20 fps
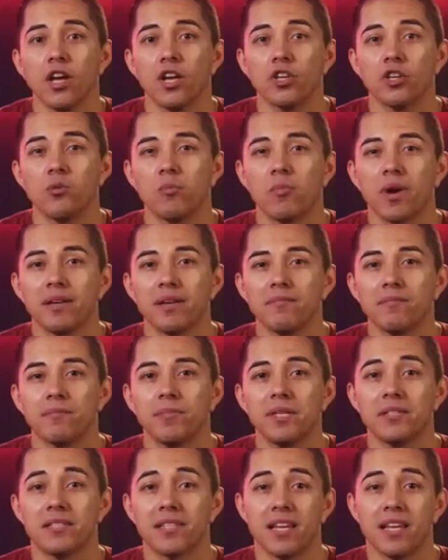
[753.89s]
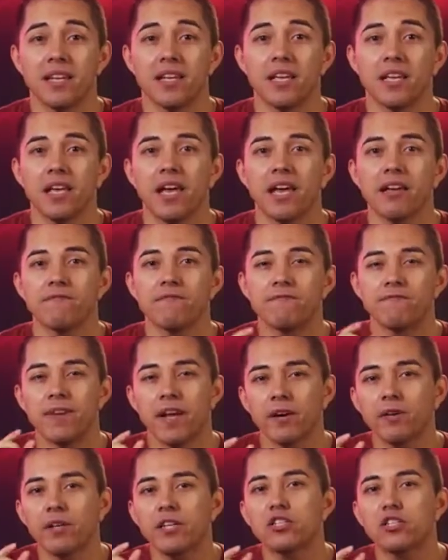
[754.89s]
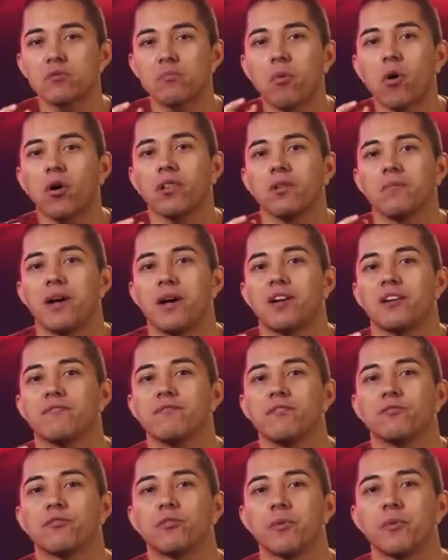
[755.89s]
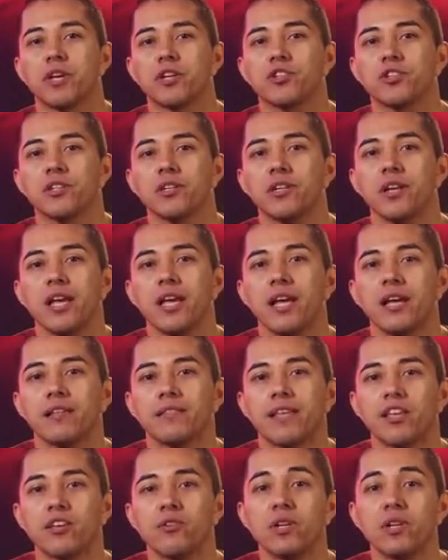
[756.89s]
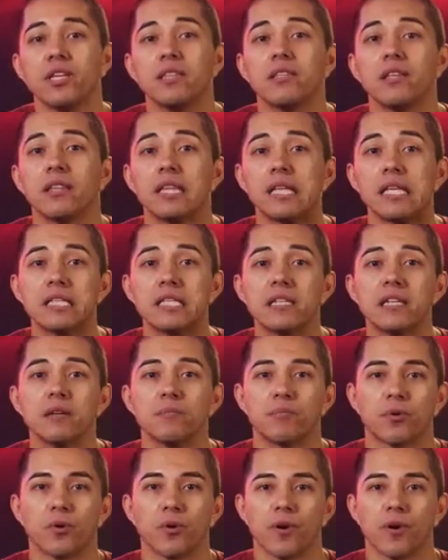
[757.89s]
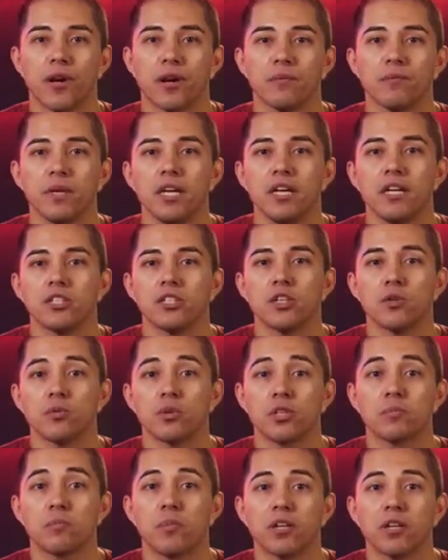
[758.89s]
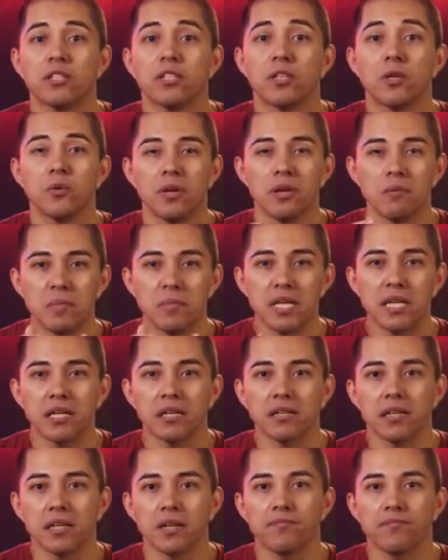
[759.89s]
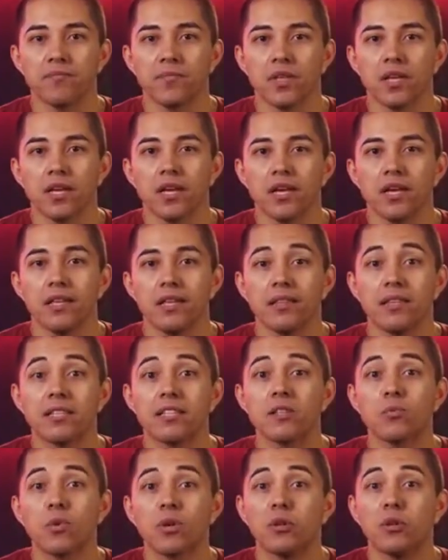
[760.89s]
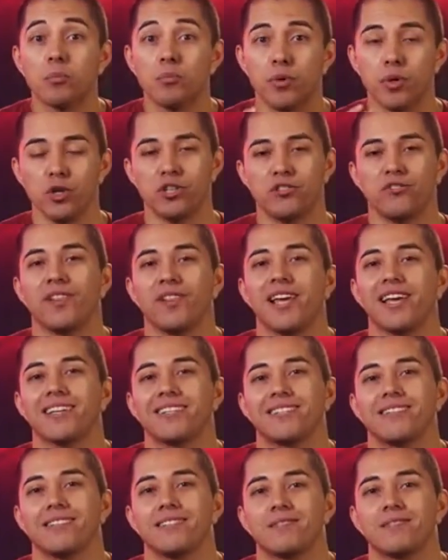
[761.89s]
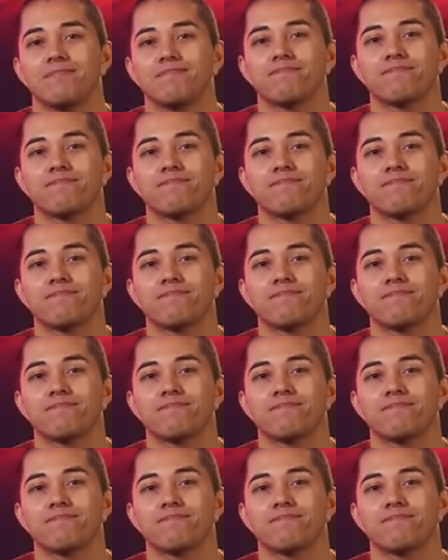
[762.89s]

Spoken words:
you might be sending a very small amount of information that you need the listening program to respond to immediately. This is what the push flag does.